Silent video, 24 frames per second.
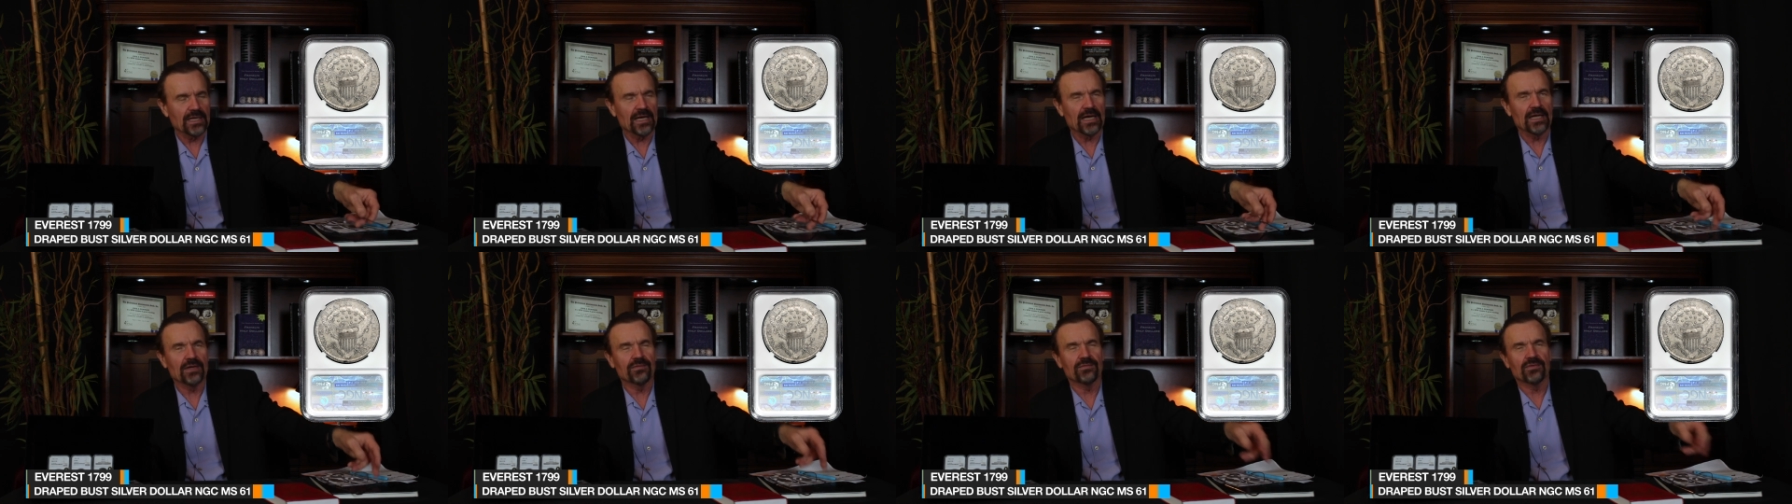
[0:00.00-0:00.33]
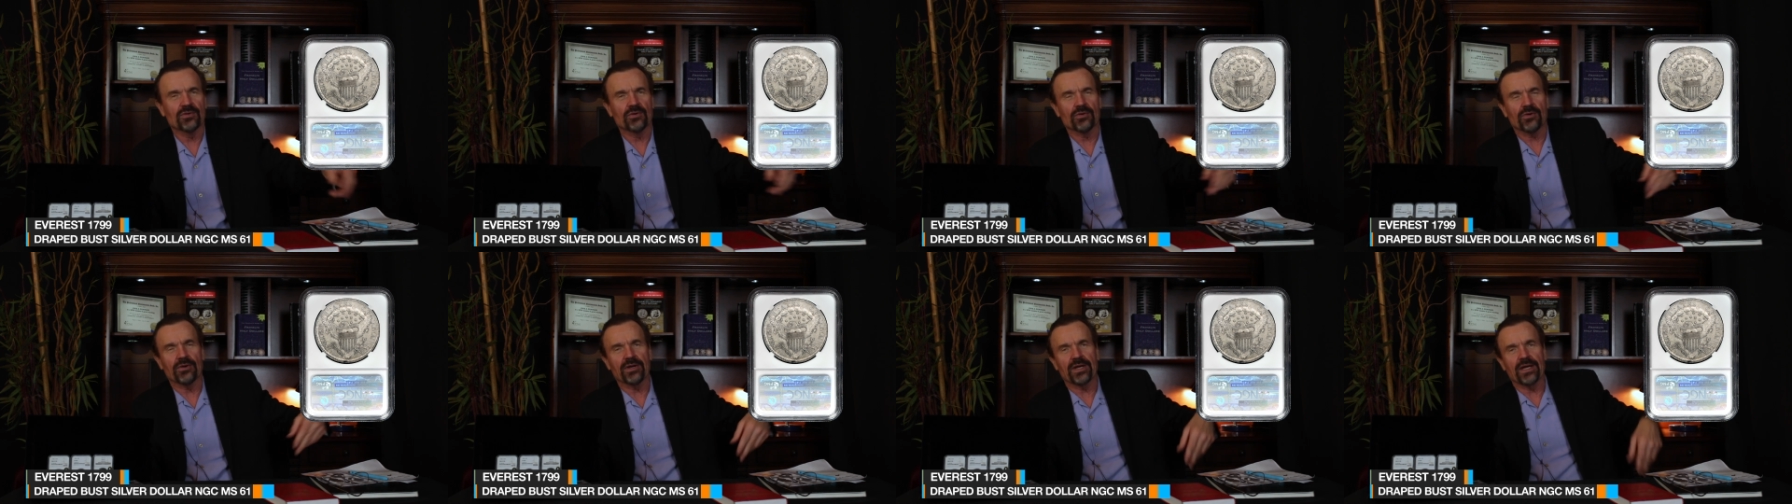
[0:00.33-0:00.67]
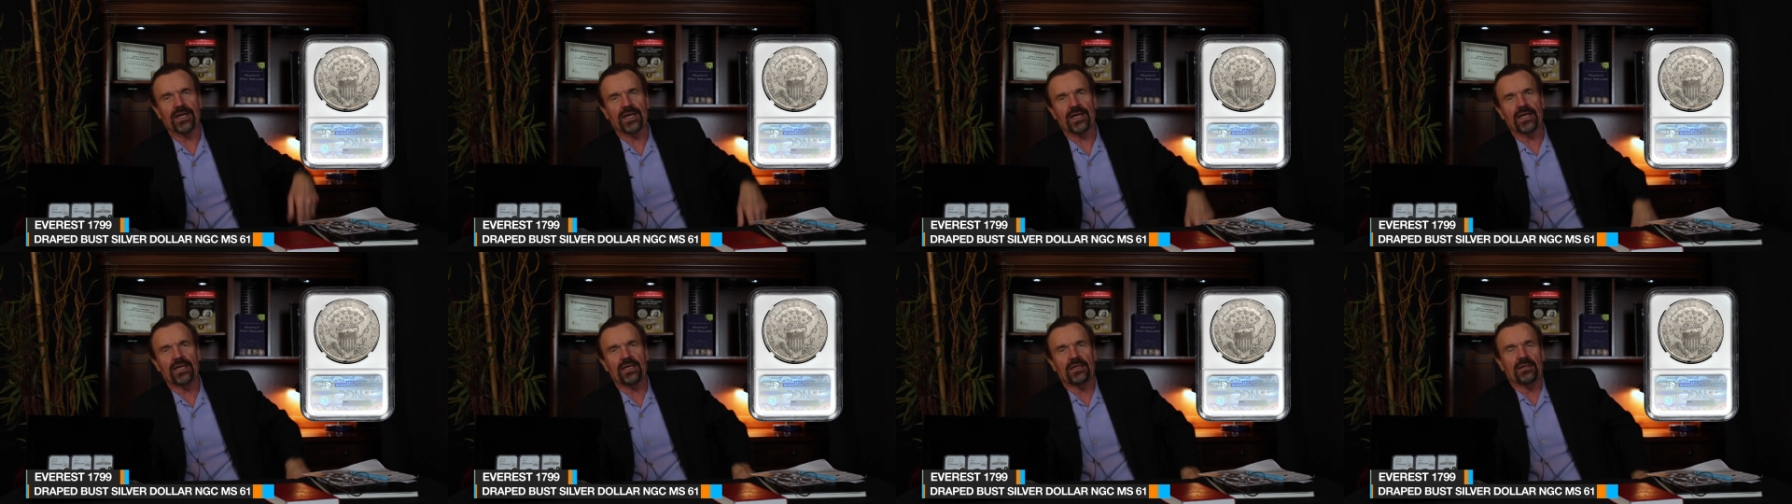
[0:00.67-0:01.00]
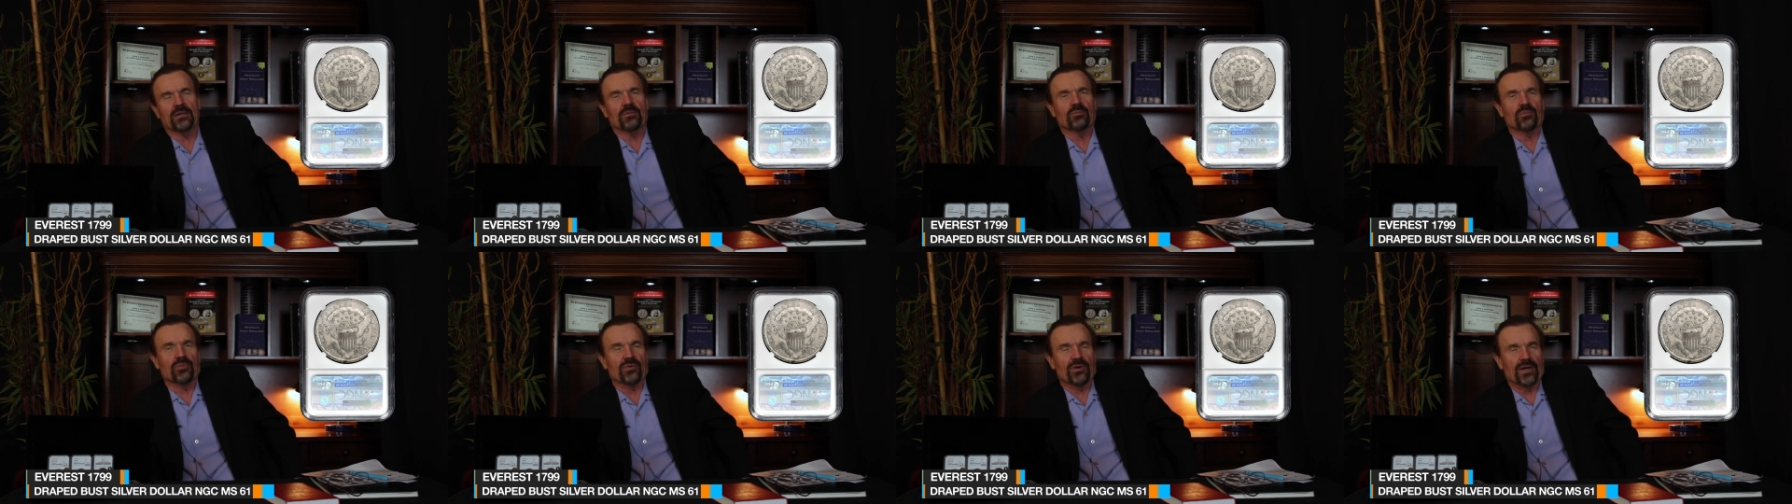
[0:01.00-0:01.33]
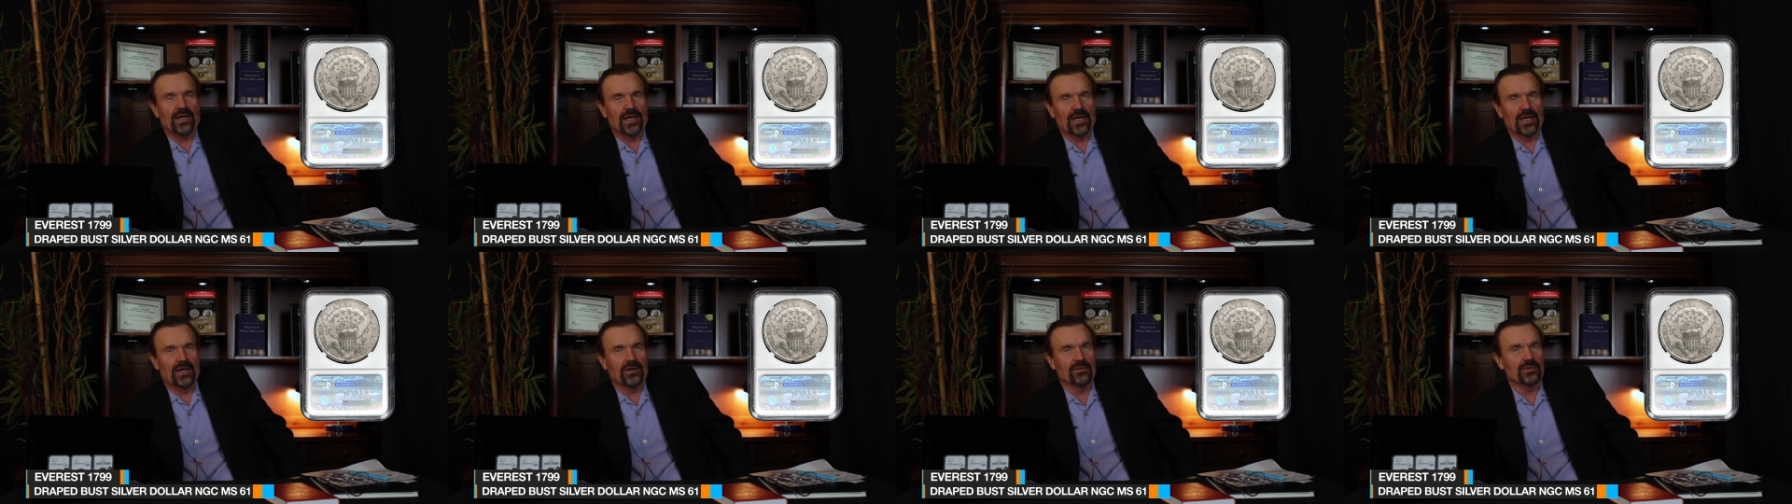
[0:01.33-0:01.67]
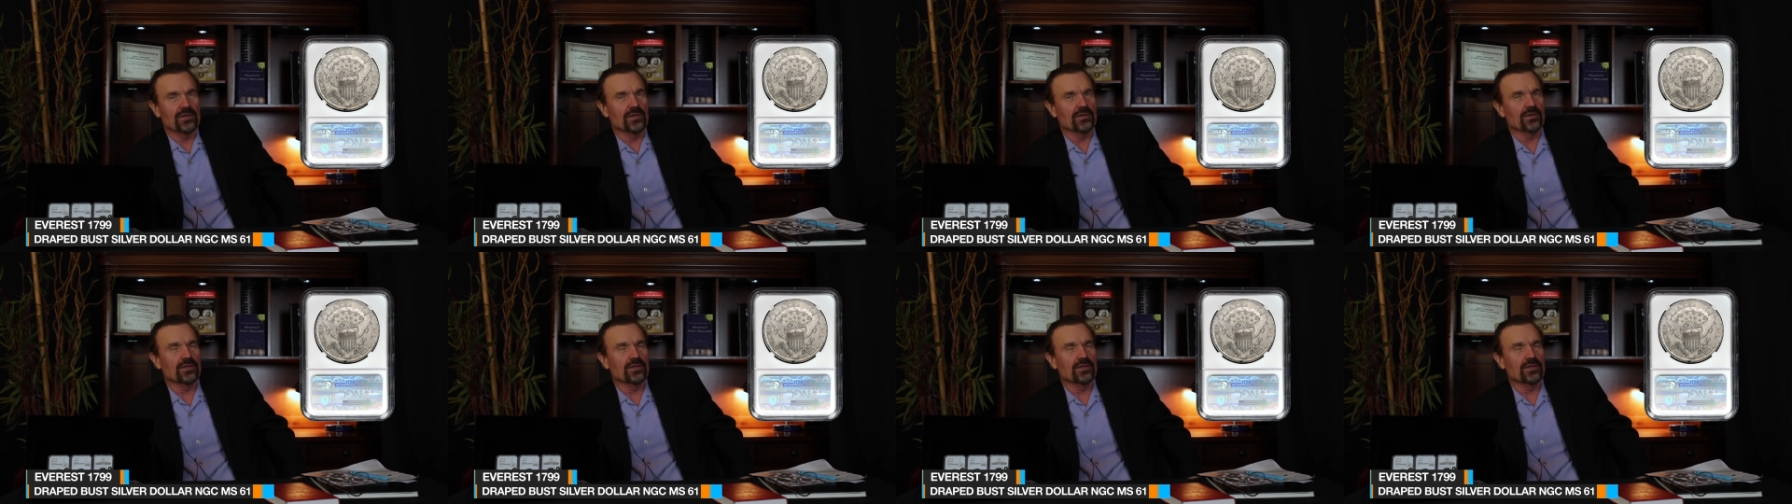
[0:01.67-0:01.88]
kind of gray, brown.